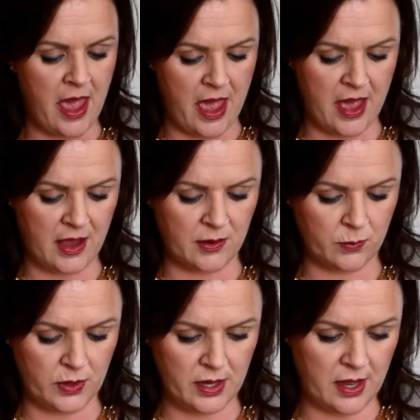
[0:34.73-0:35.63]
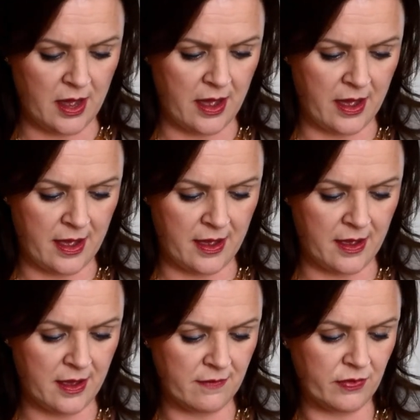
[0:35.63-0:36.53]
And we
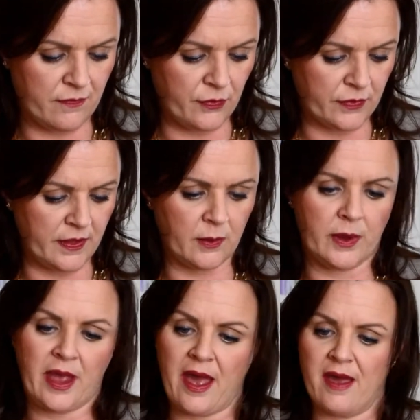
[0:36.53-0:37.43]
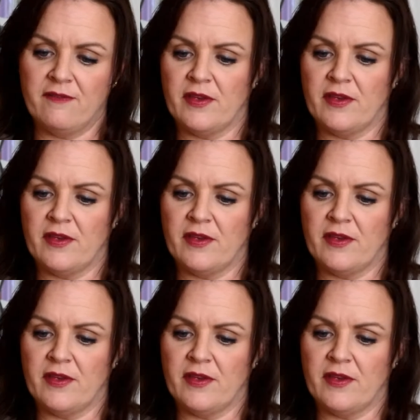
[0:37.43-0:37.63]
have, the first thing we have